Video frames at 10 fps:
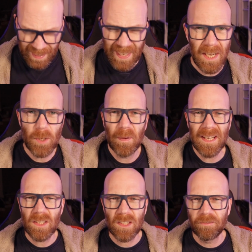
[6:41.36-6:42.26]
Cajun
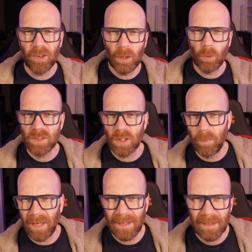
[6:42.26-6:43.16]
pasta is a funny one to
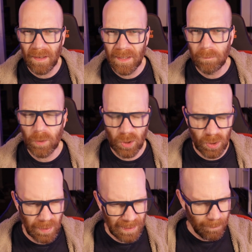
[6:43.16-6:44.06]
me. Like, I'm not sure.